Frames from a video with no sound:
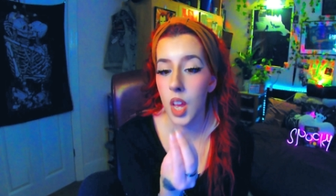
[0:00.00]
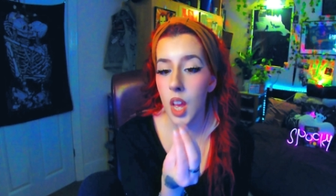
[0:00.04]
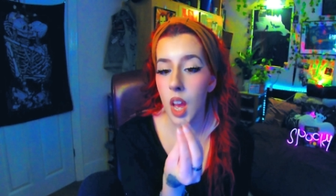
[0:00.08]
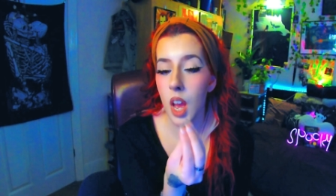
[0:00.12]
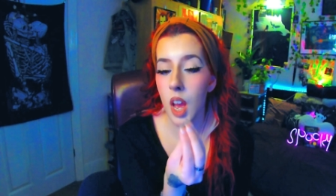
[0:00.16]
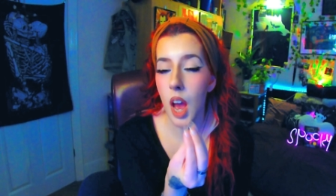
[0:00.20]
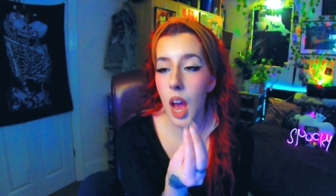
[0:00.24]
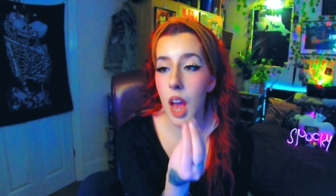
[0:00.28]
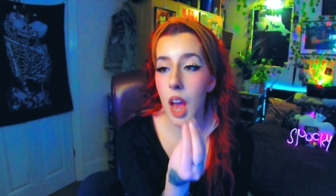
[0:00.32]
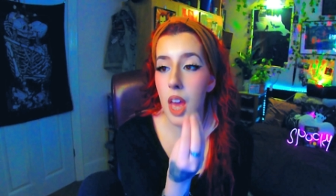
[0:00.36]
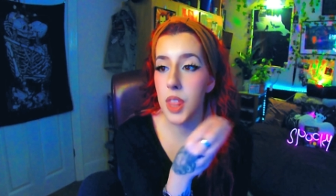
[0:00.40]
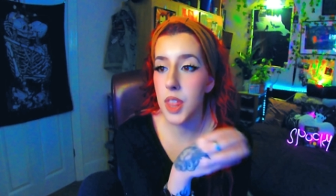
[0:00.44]

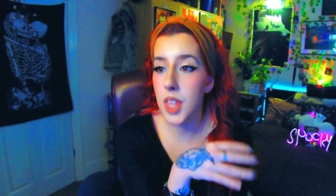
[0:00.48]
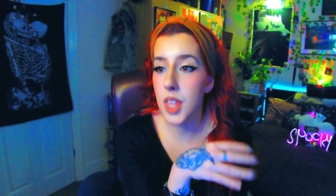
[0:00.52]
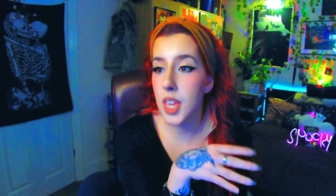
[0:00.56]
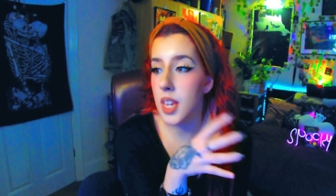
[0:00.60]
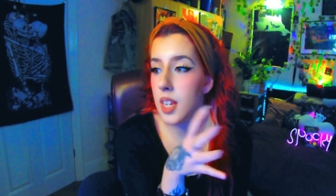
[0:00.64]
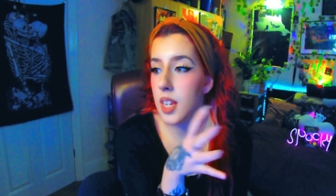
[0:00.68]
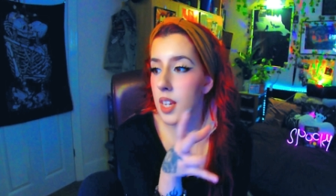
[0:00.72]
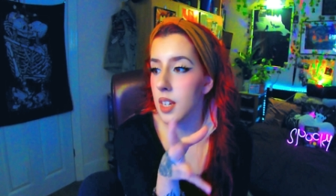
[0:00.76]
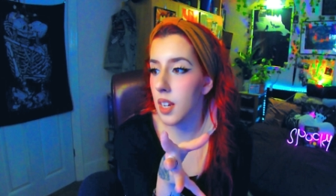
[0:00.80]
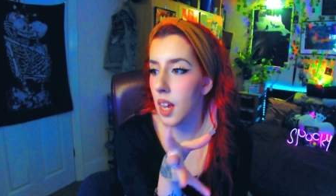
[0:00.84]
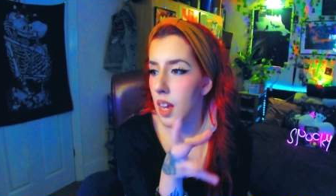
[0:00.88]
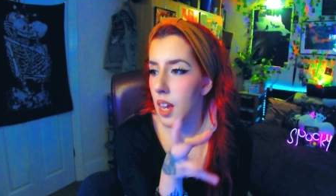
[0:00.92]
I
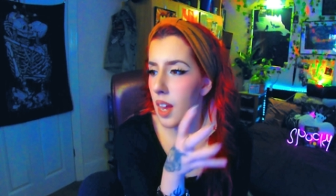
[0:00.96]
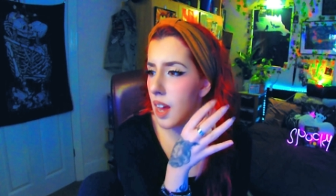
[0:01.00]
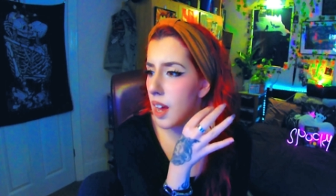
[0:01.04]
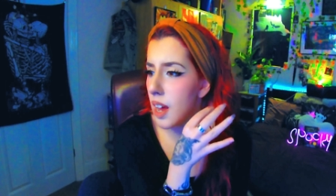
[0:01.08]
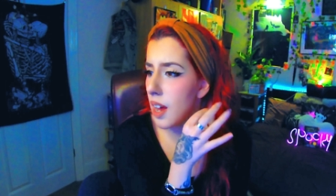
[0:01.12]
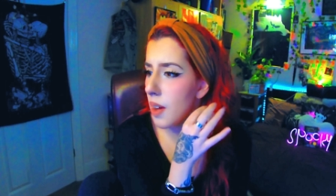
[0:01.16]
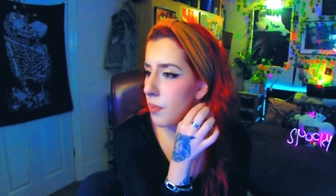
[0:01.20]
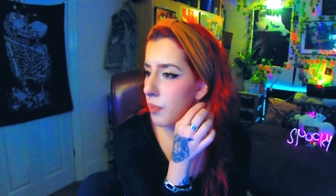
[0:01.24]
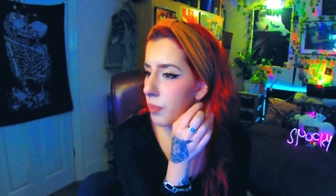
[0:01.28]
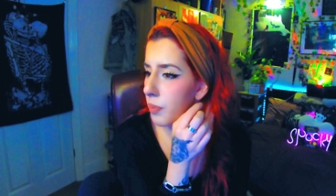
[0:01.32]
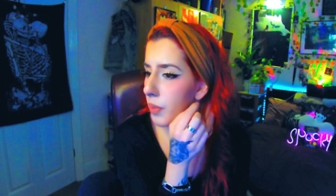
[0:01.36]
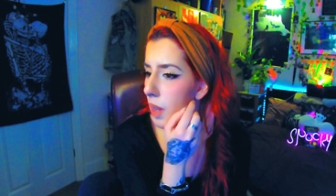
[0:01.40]
think
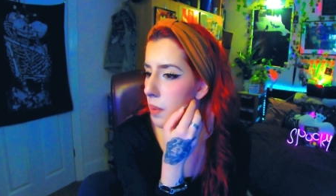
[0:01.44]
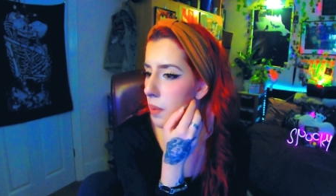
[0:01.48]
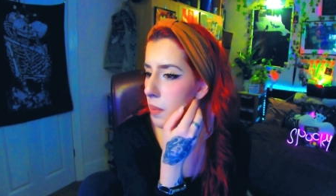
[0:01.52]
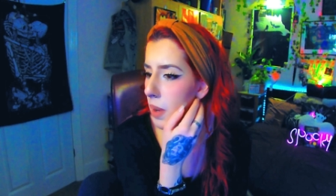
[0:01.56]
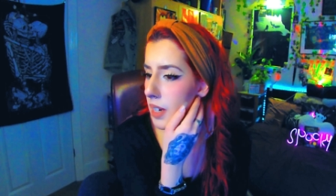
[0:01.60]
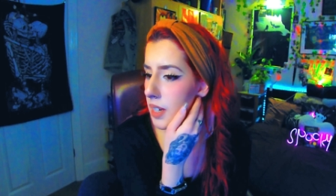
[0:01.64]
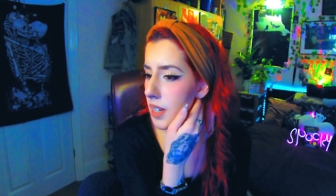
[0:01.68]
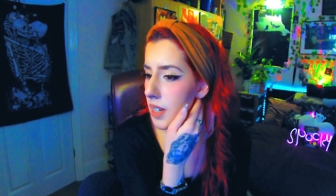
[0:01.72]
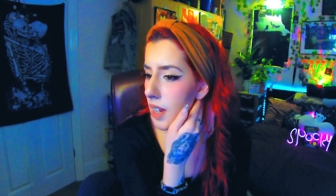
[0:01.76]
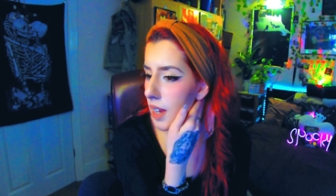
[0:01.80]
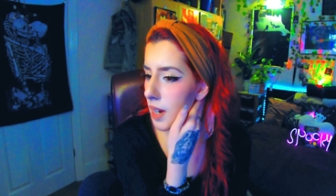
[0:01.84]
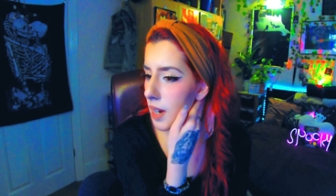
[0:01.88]
um,
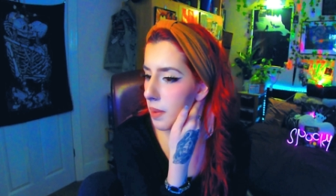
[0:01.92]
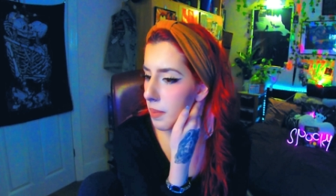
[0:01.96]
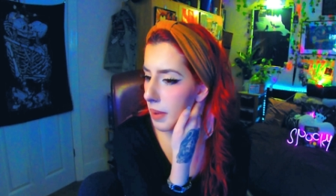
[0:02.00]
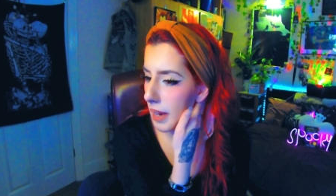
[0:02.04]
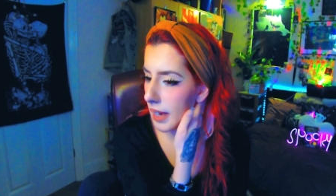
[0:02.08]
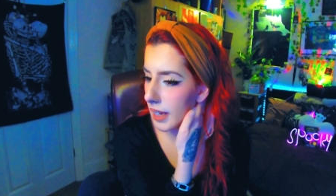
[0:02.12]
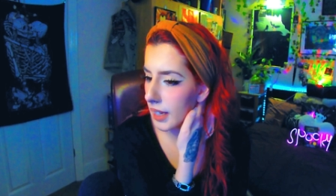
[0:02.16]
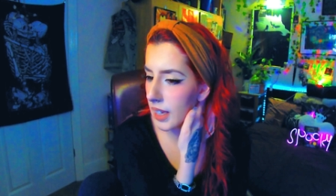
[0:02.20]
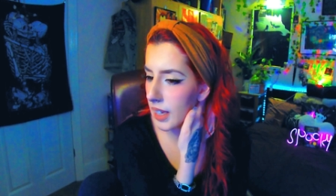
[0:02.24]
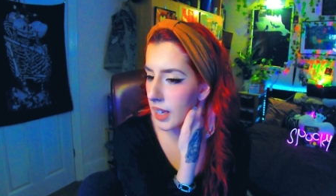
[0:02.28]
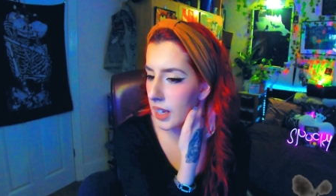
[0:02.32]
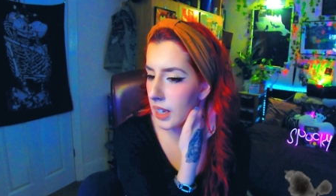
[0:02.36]
Amanda and
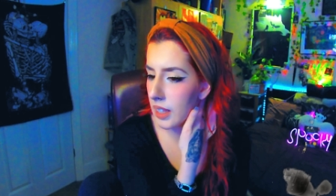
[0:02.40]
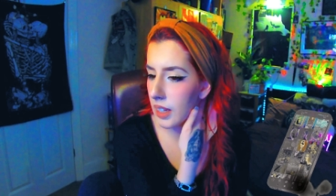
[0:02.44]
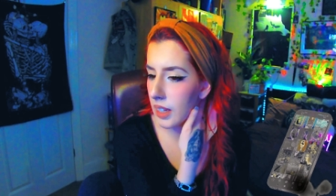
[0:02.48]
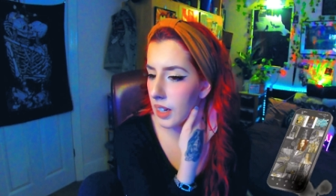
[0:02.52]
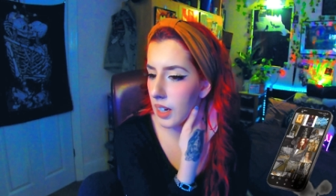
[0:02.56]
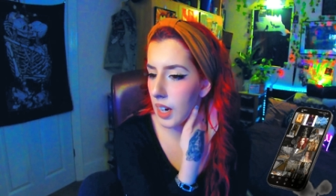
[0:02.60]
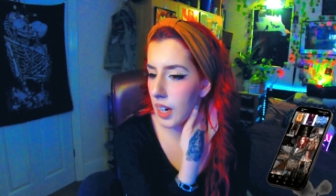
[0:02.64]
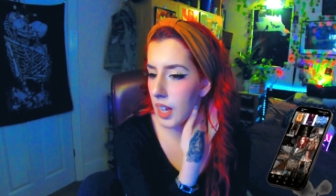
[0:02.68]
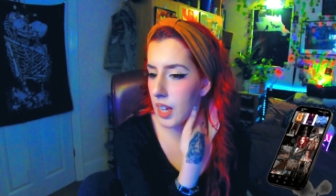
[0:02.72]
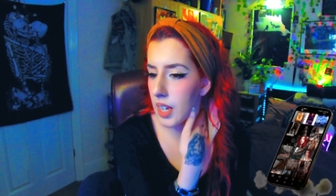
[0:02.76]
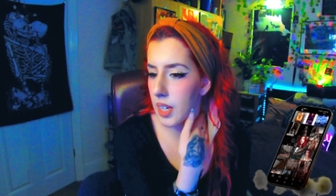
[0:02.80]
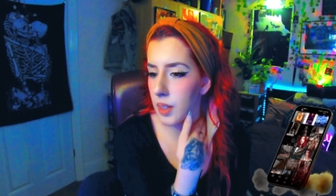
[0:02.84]
Maki, they're
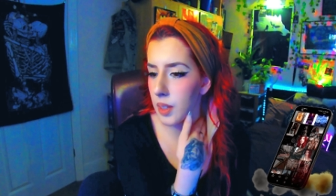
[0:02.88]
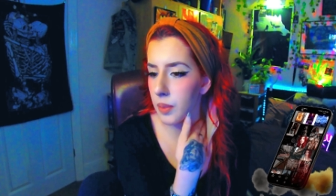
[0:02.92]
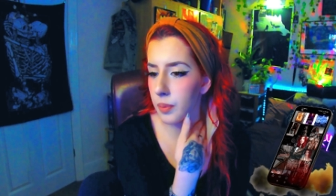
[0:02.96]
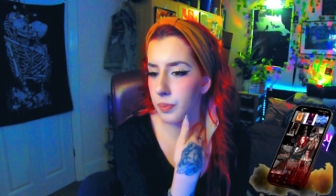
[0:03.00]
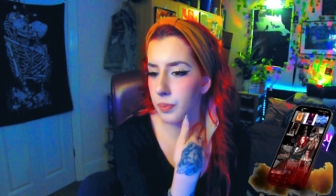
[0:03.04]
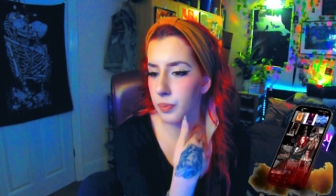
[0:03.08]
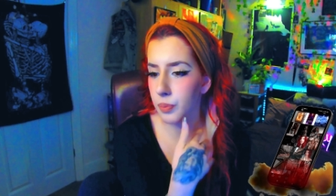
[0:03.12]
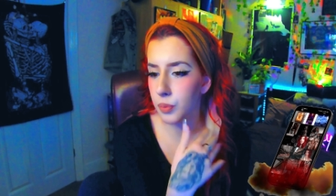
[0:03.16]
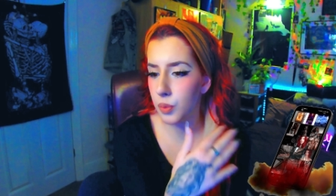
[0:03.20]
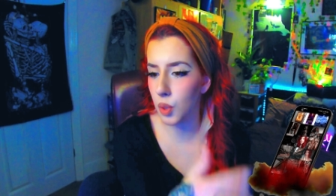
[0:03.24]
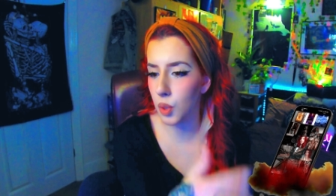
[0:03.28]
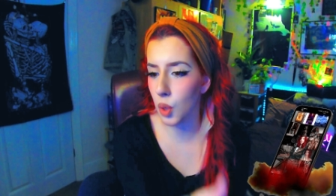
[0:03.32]
like
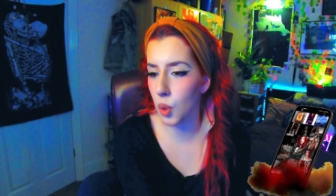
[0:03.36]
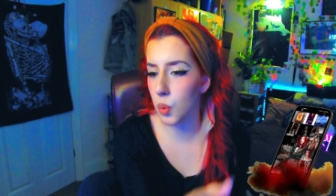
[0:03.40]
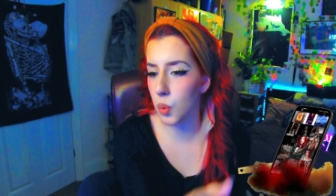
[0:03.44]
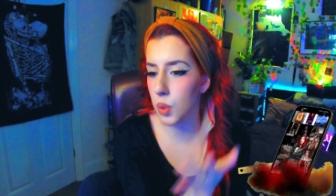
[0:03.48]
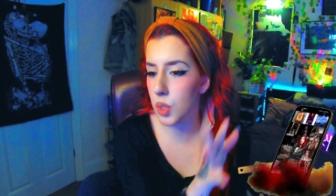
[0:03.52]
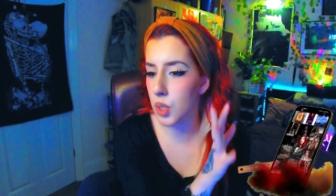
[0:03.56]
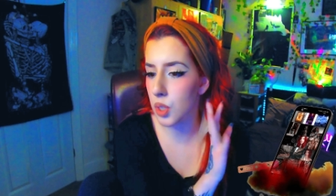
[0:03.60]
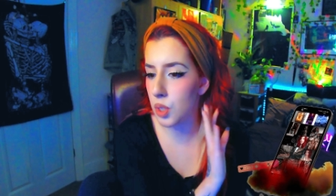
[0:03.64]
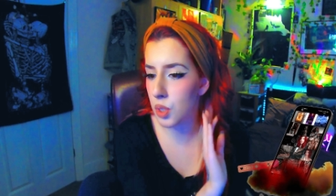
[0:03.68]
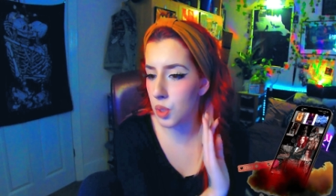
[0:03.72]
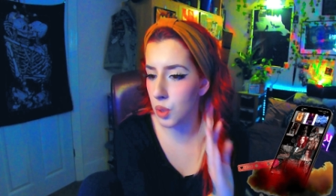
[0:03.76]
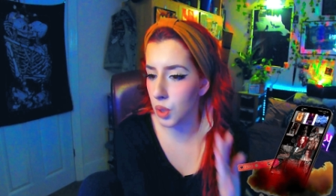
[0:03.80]

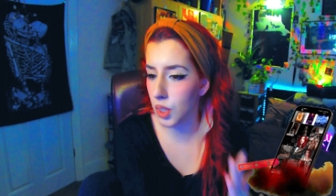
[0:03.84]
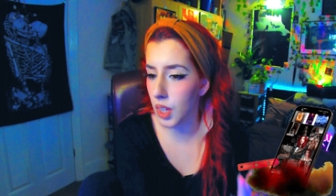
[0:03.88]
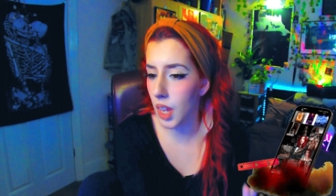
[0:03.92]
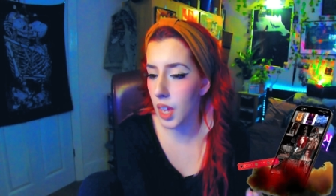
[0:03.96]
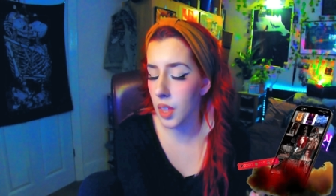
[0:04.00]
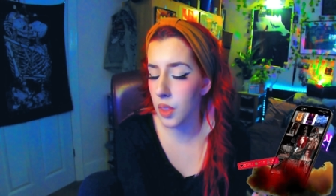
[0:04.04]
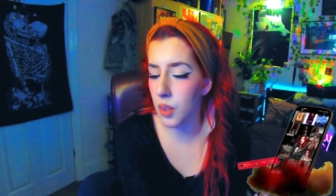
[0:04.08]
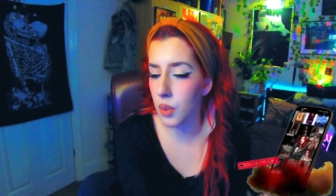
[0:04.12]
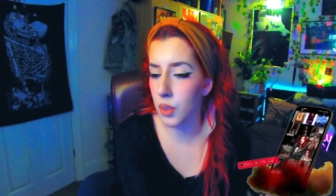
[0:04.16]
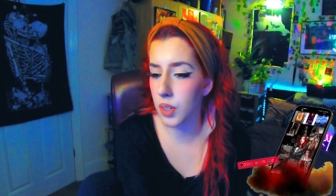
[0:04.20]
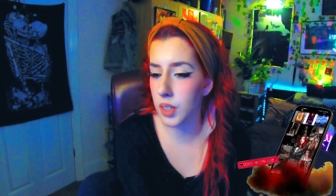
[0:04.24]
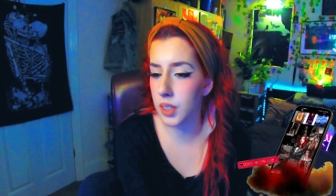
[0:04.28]
always
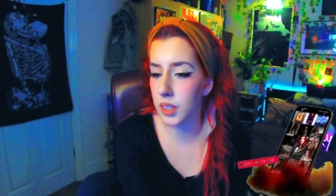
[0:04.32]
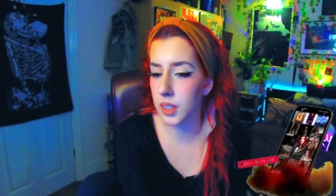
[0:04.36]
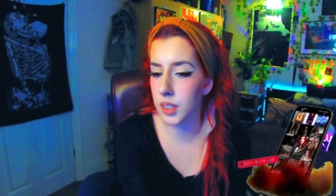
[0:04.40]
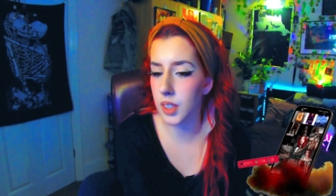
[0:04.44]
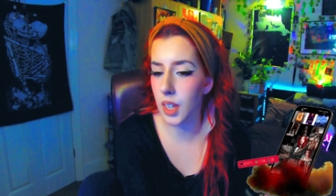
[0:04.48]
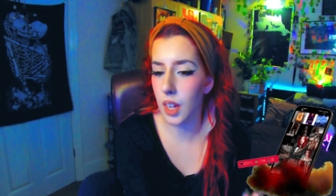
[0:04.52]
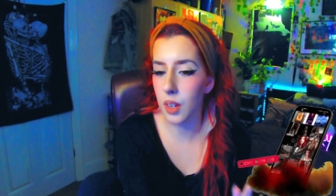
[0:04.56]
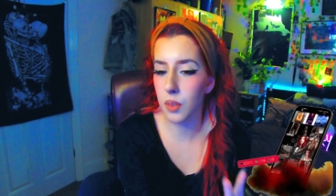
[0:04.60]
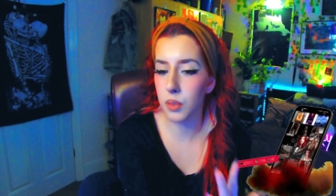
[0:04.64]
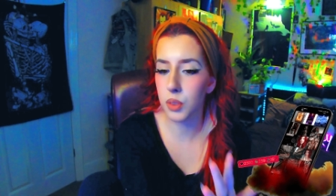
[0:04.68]
together and stuff.